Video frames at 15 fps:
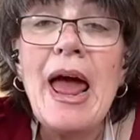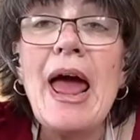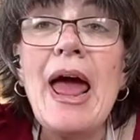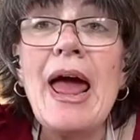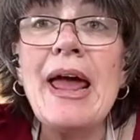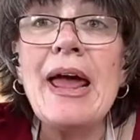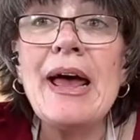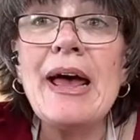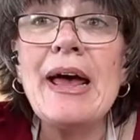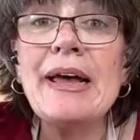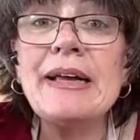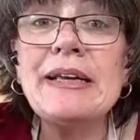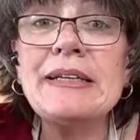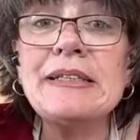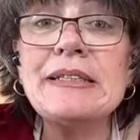
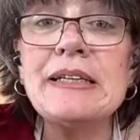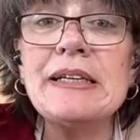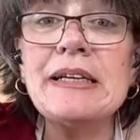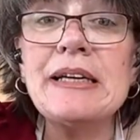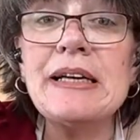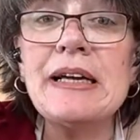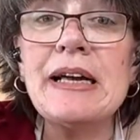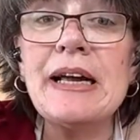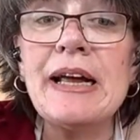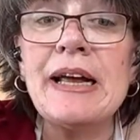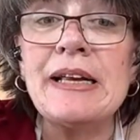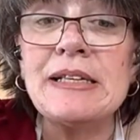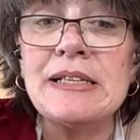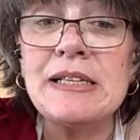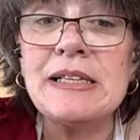And
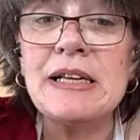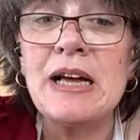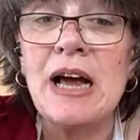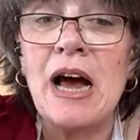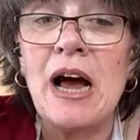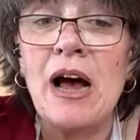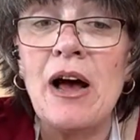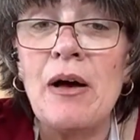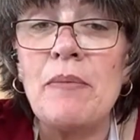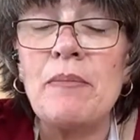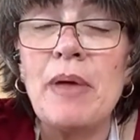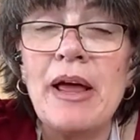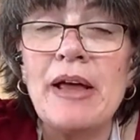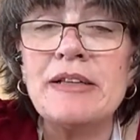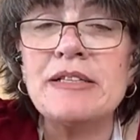it's
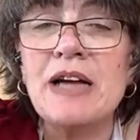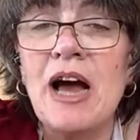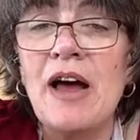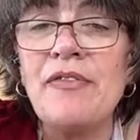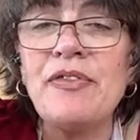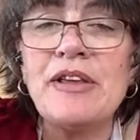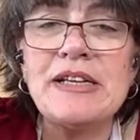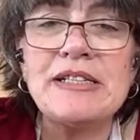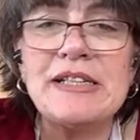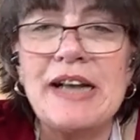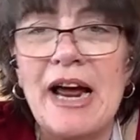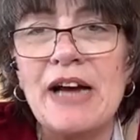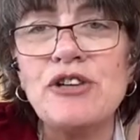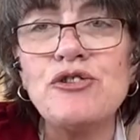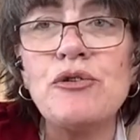got these
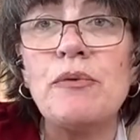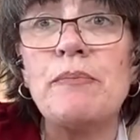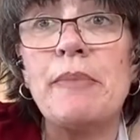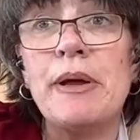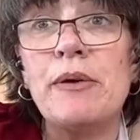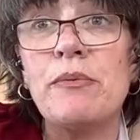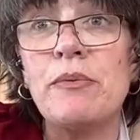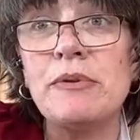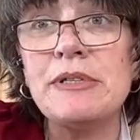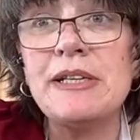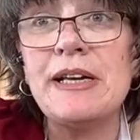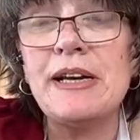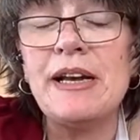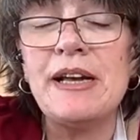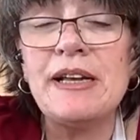natural minerals
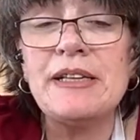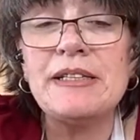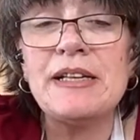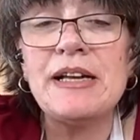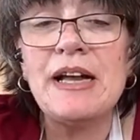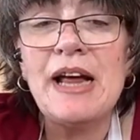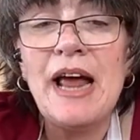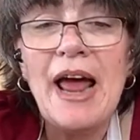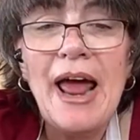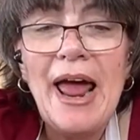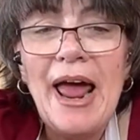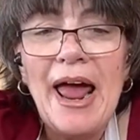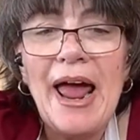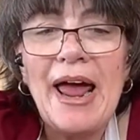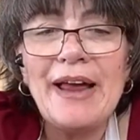in it.
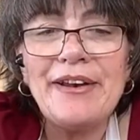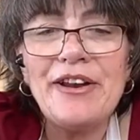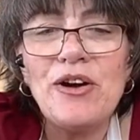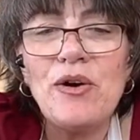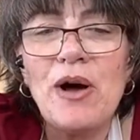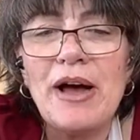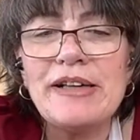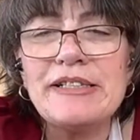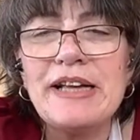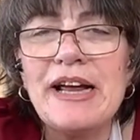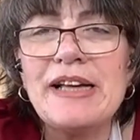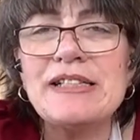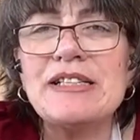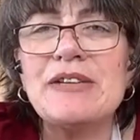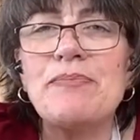And you guys, it
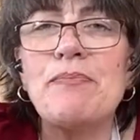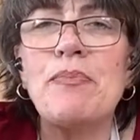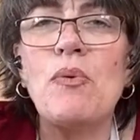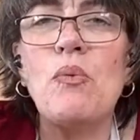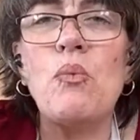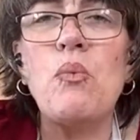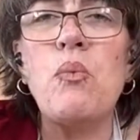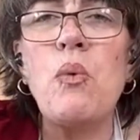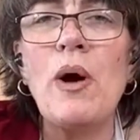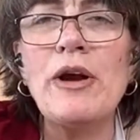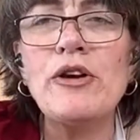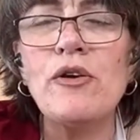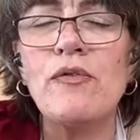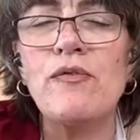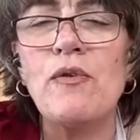has a
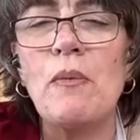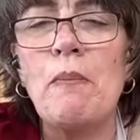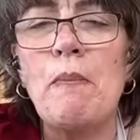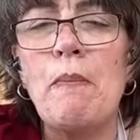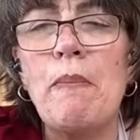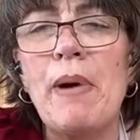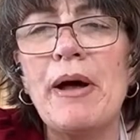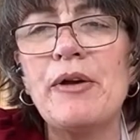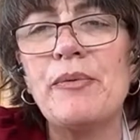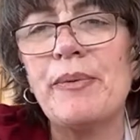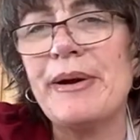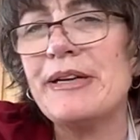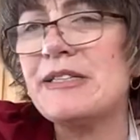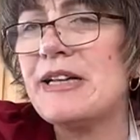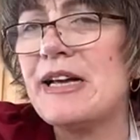wonderful
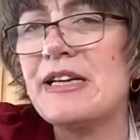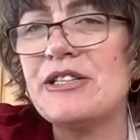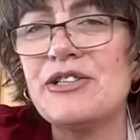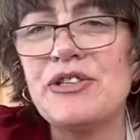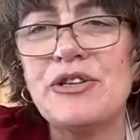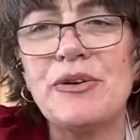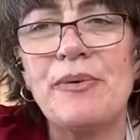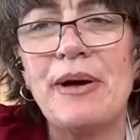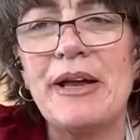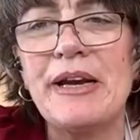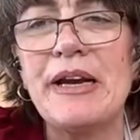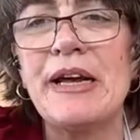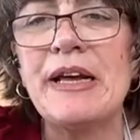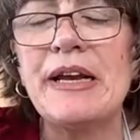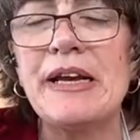buttery taste to it.
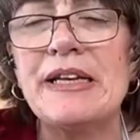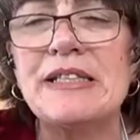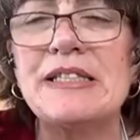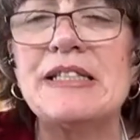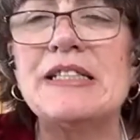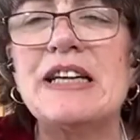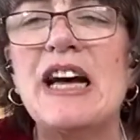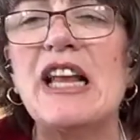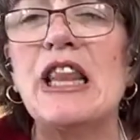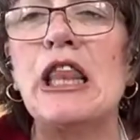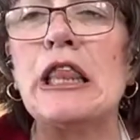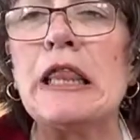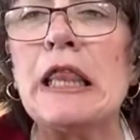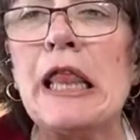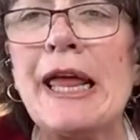It is
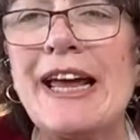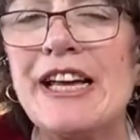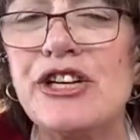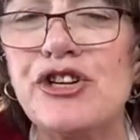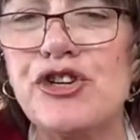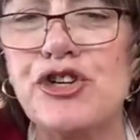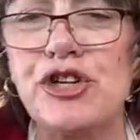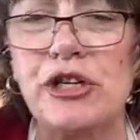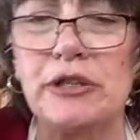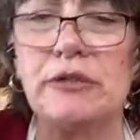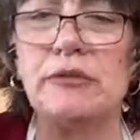delish.